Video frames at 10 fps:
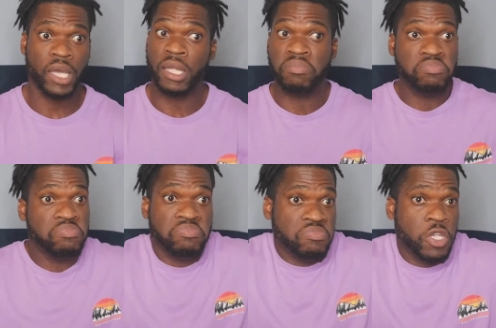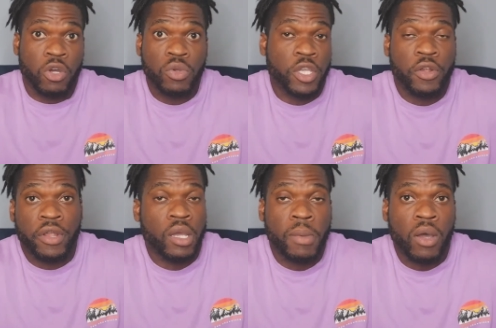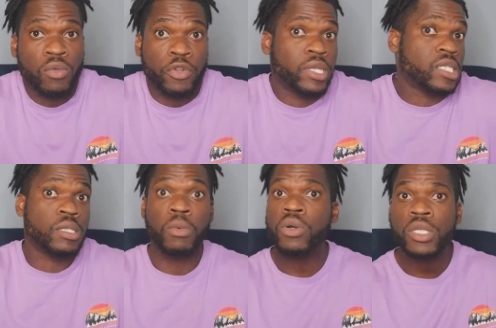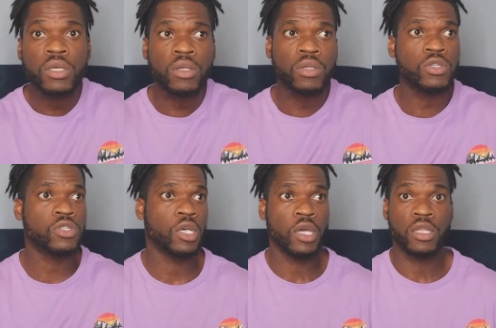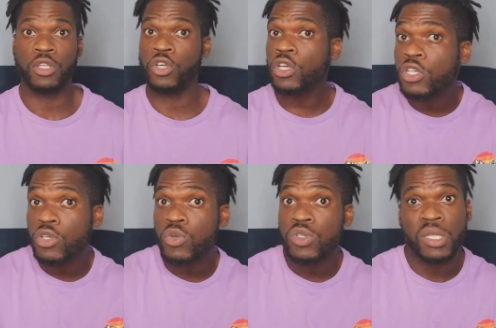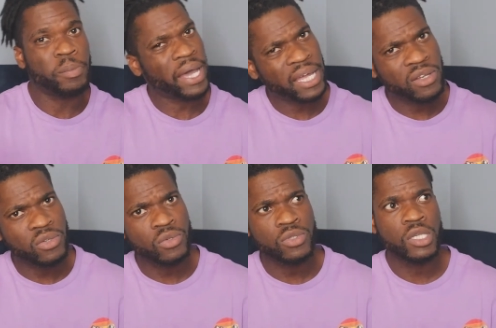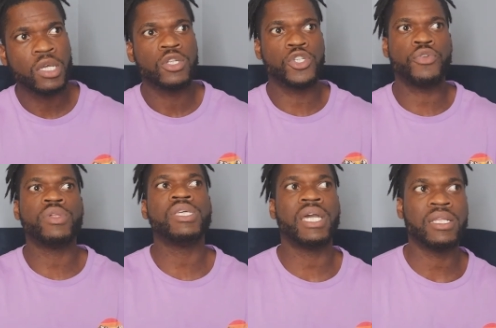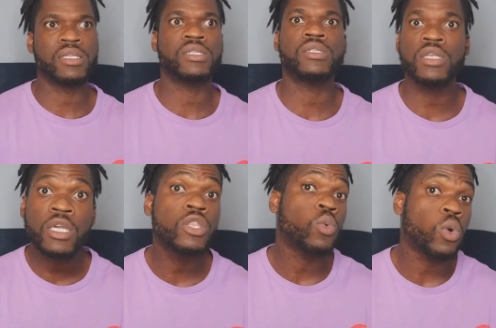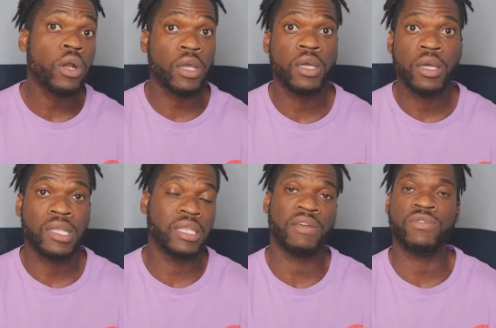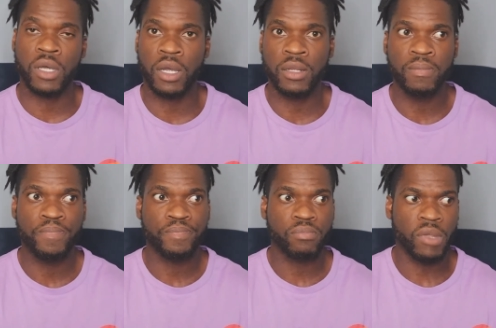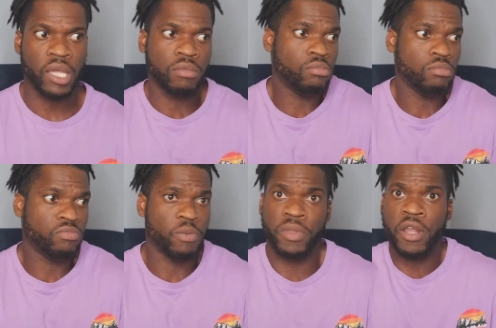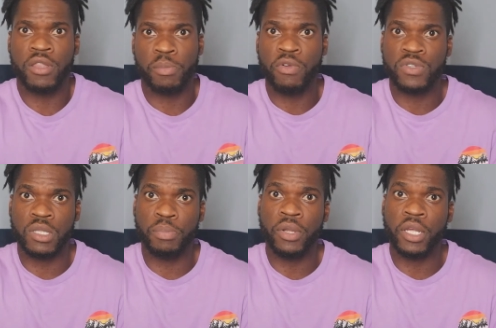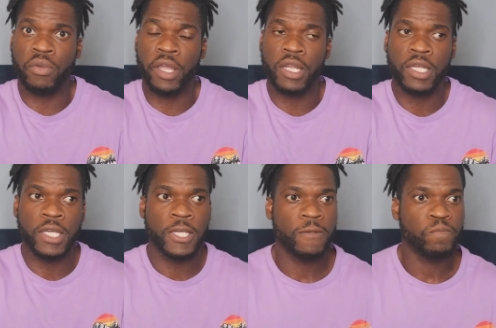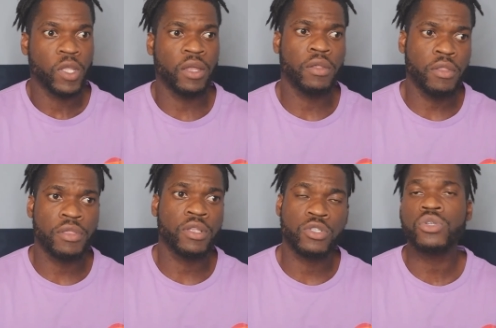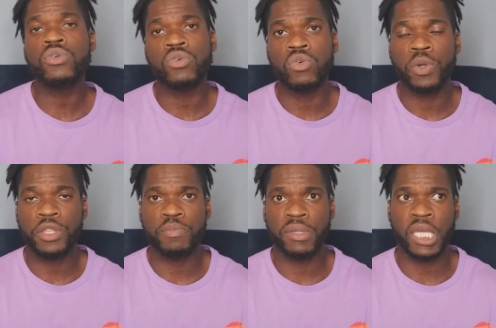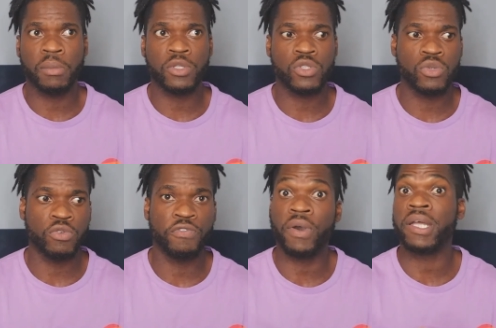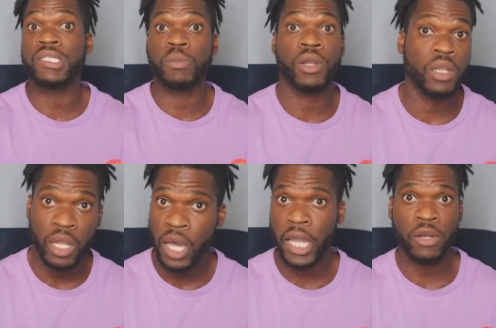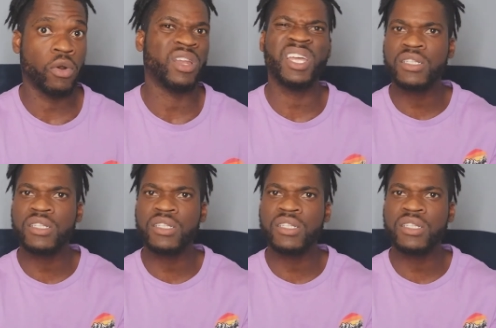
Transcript: and you know, hearing about their testimonials, the good news, the bad news. So you're really getting to see the work that they've done and from there, the proof's in the pudding, right? Another thing too with being able to find someone online or on